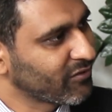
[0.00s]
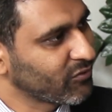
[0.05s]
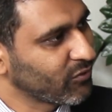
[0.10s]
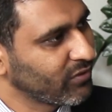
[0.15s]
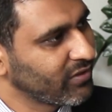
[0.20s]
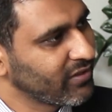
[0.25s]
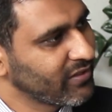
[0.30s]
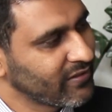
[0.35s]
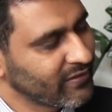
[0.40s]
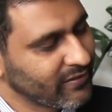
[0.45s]
So
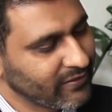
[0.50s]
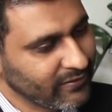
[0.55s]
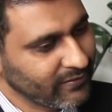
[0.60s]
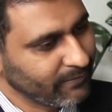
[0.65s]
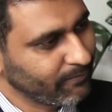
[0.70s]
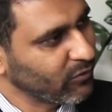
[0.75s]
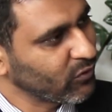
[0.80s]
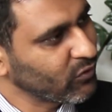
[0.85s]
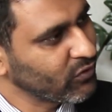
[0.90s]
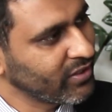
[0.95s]
this
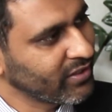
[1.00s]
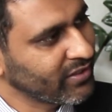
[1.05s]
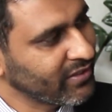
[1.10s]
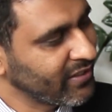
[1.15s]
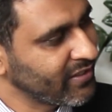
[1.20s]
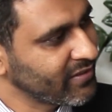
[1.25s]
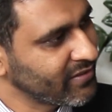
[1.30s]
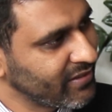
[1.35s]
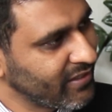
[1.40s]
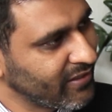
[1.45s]
project
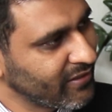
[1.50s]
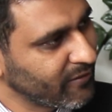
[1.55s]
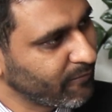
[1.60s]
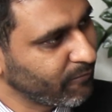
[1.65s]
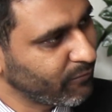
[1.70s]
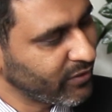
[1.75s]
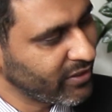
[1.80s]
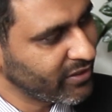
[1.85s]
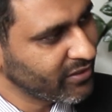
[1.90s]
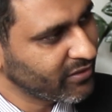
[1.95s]
has that
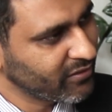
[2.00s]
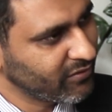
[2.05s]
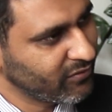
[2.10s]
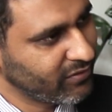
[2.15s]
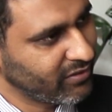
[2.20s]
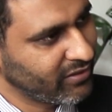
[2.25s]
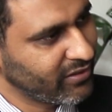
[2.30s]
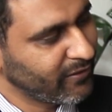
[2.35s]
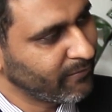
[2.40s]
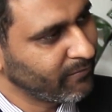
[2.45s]
impression
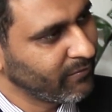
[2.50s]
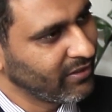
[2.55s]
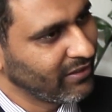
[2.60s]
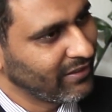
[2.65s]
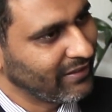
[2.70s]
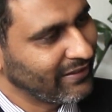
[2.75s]
on them